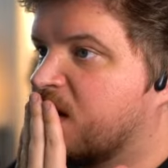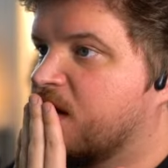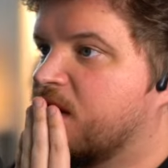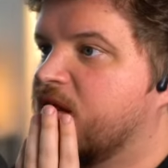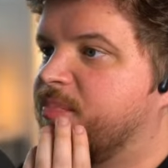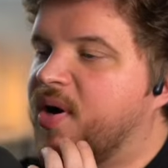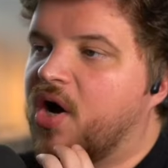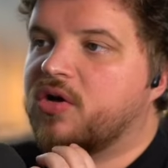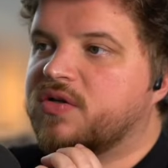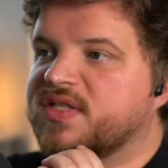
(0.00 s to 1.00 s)
the
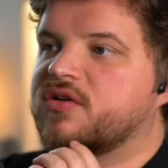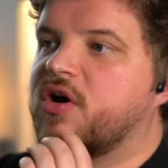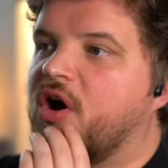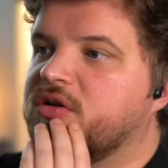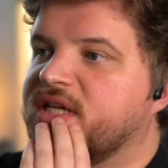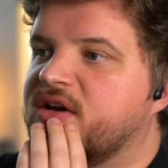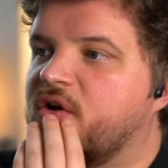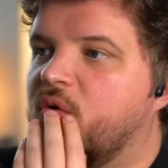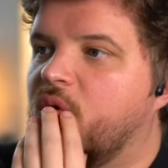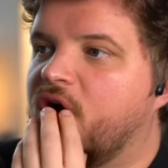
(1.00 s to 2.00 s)
polls are only going
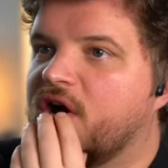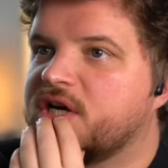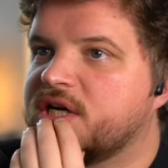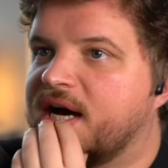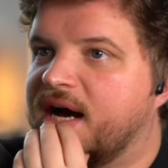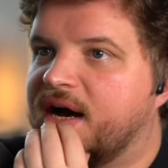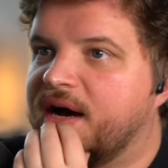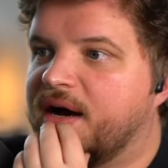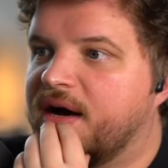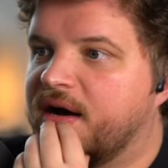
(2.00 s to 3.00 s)
to work
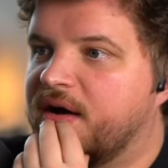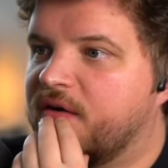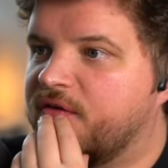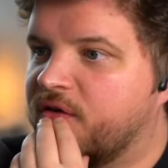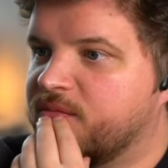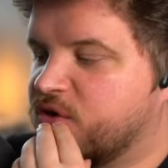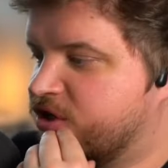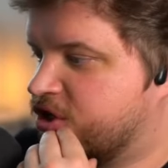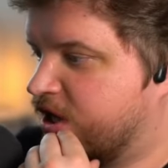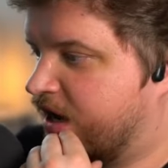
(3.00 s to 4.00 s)
from
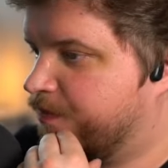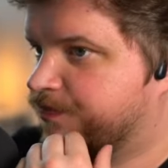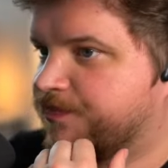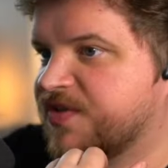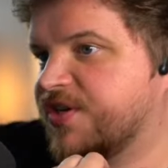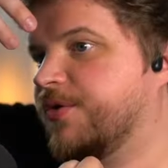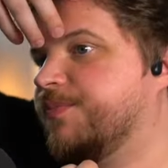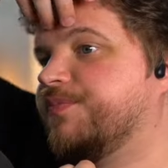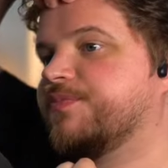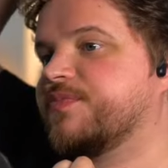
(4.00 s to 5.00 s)
Twitch chat. So
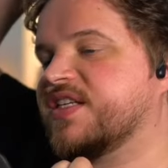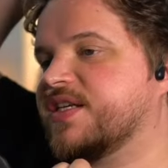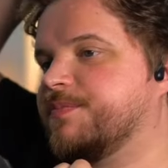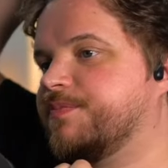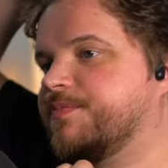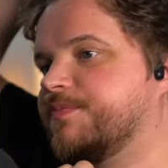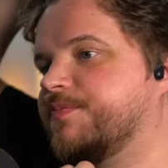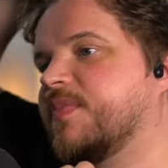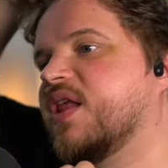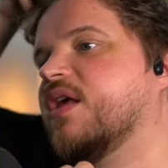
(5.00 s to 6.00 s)
that's
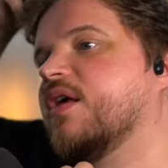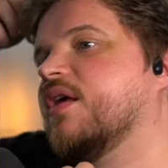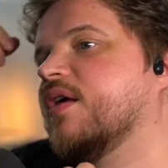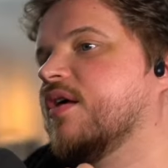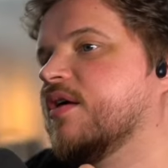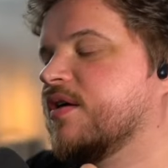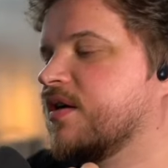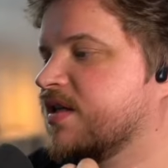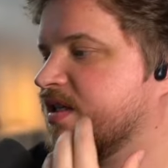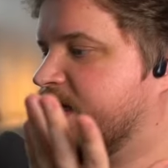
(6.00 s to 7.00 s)

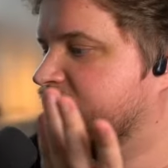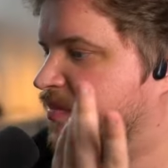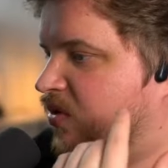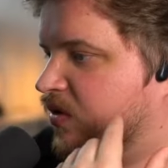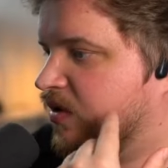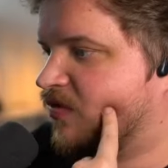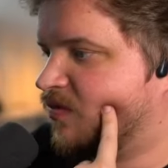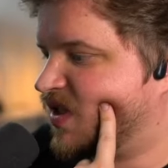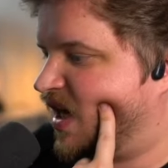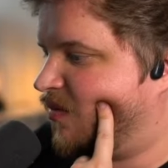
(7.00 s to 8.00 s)
because it needs to pull them
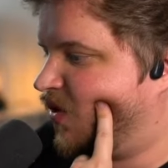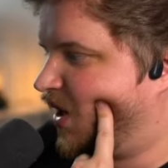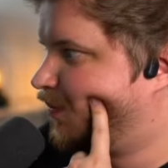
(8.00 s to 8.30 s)
from somewhere.